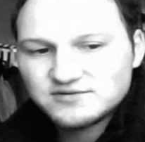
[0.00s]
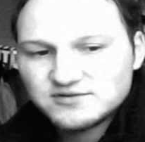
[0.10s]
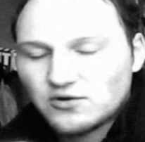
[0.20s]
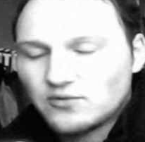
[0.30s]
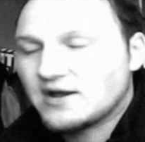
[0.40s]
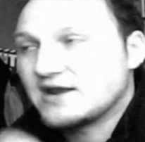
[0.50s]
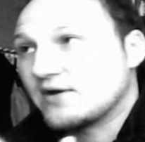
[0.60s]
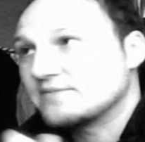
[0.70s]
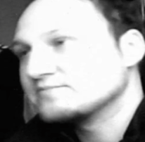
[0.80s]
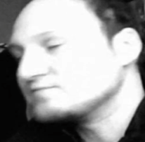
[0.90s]
So
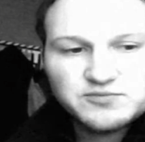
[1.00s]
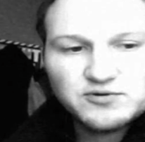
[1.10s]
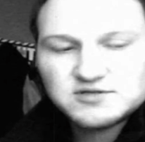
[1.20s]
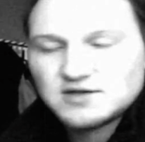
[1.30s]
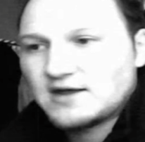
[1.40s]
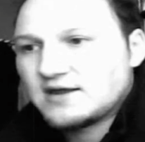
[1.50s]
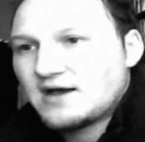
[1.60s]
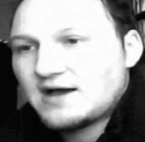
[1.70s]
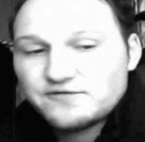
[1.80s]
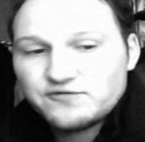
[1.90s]
anyway, and I
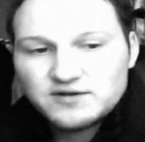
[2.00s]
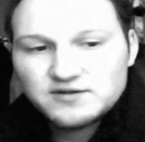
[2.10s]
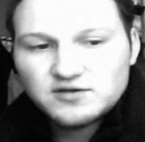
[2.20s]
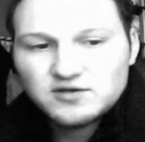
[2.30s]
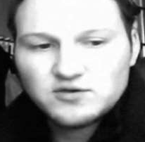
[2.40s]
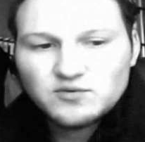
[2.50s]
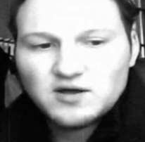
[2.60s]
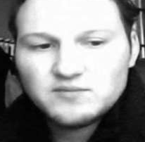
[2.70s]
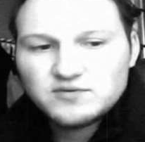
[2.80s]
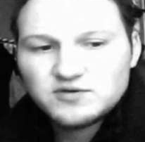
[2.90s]
had a friend who
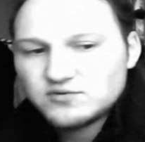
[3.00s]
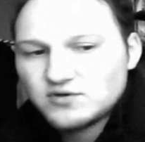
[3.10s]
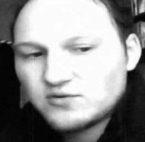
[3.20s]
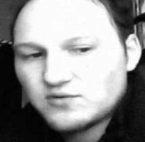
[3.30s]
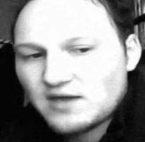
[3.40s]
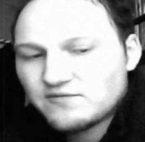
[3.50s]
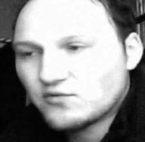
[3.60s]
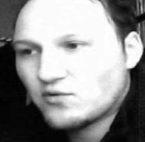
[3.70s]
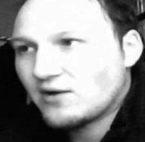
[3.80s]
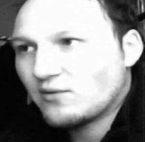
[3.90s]
came
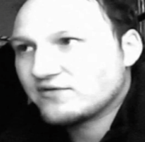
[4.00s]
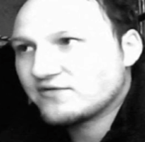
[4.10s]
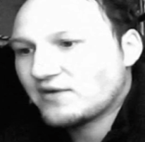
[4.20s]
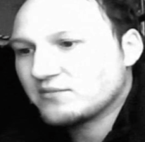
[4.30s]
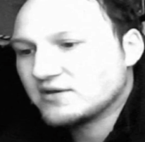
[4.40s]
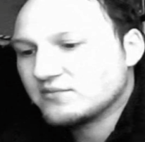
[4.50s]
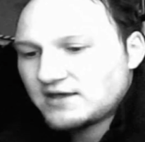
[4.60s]
from quite a wealthy family.